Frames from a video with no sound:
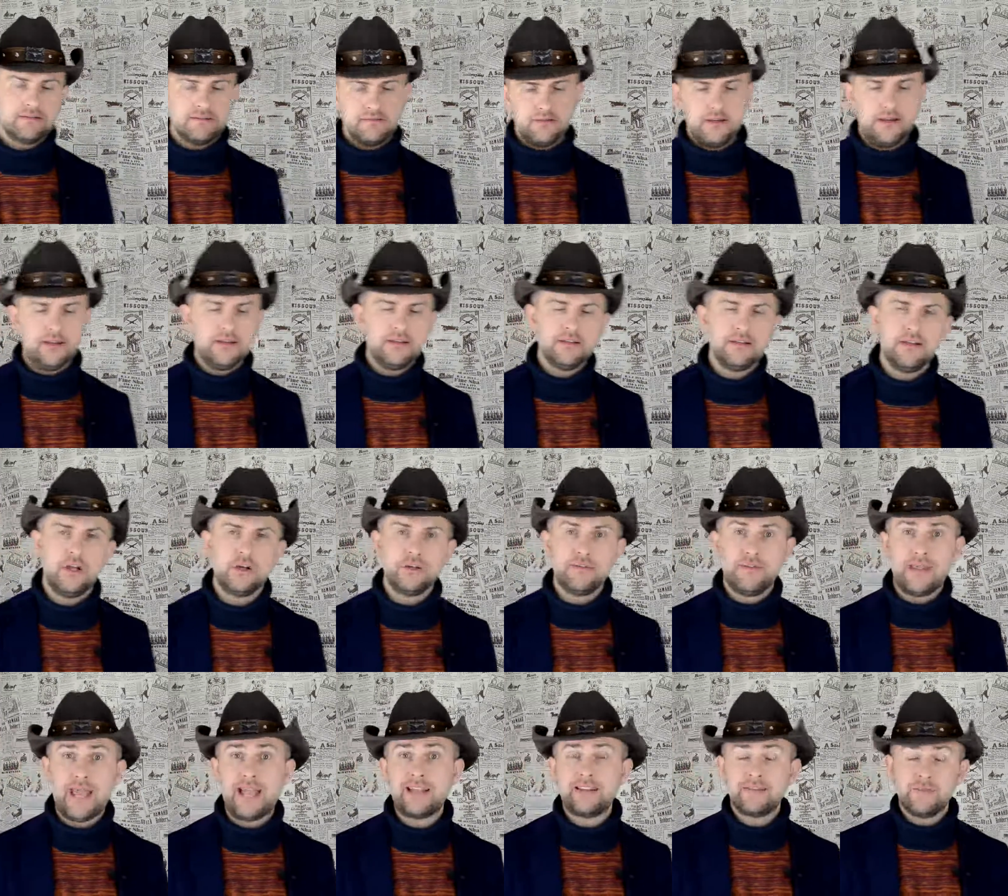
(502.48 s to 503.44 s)
yeah,
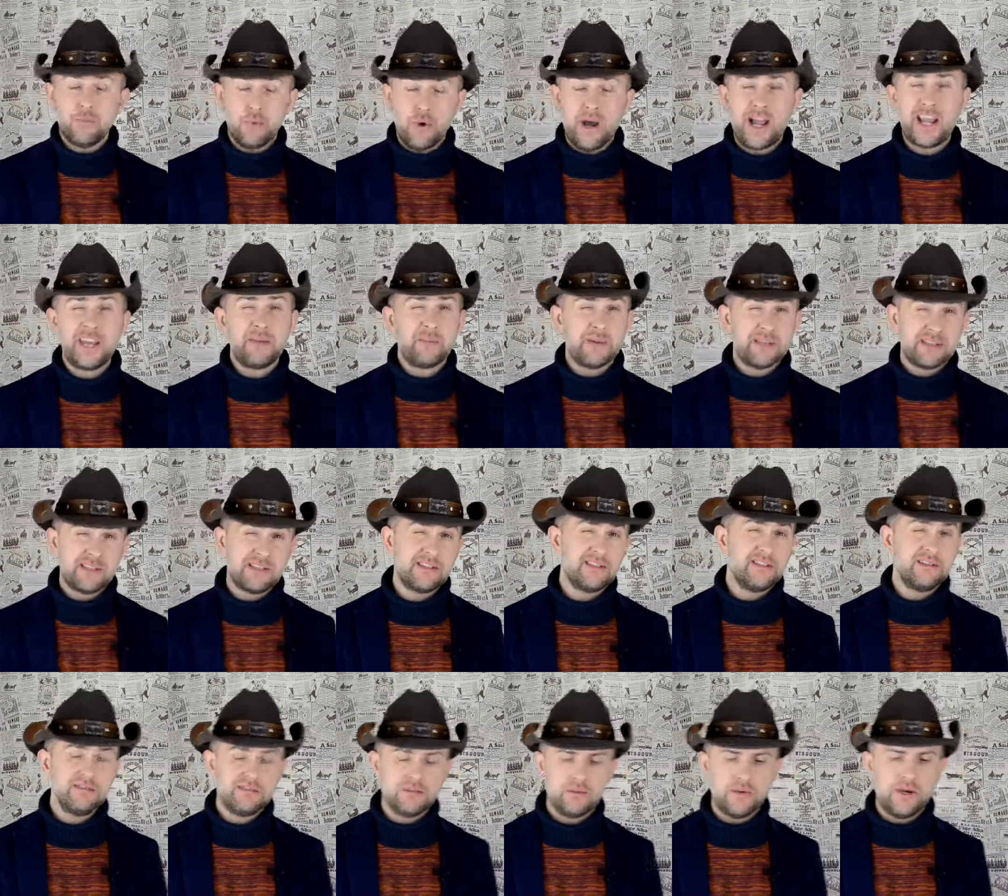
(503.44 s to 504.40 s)
not that wide, but
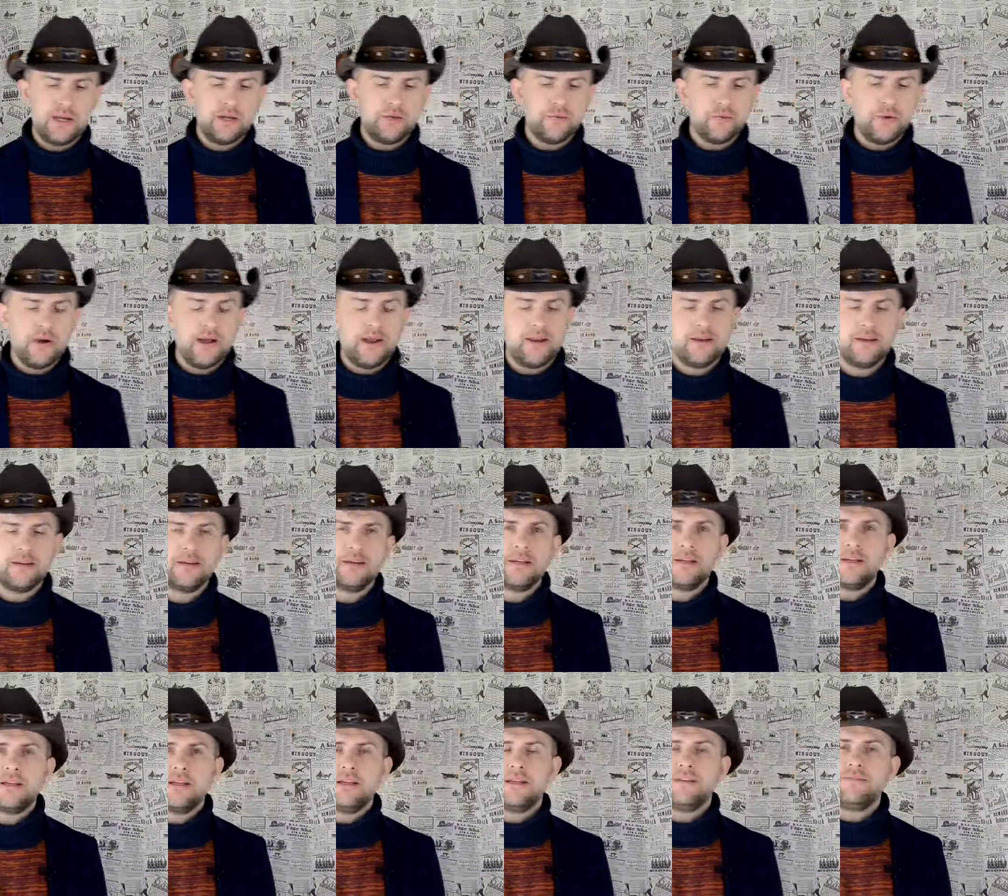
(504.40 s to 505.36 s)
still quite wide.
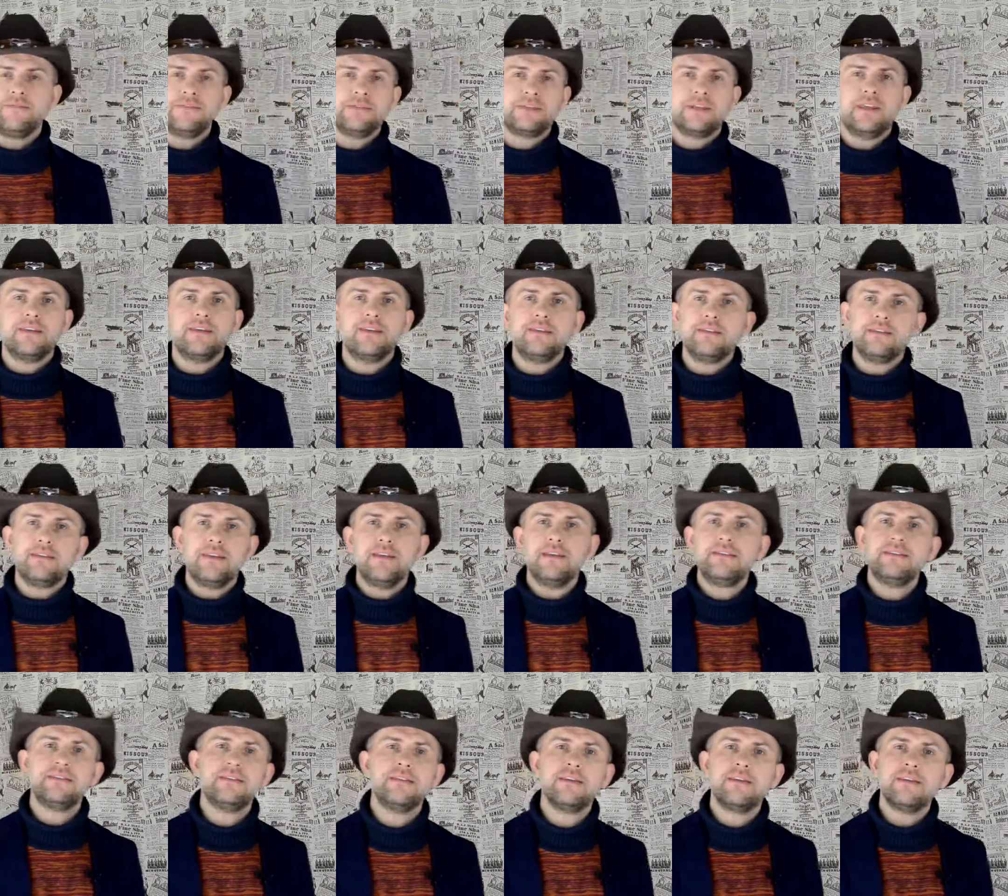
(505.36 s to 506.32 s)
And if you say
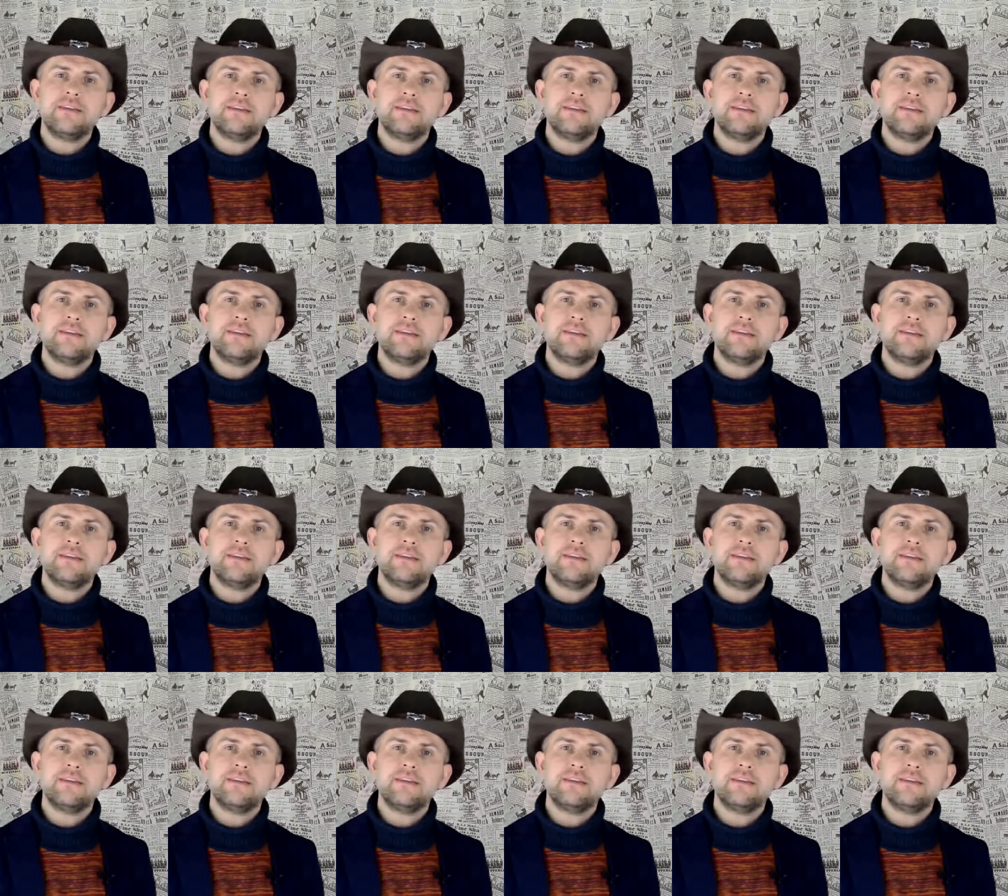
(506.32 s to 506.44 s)
that,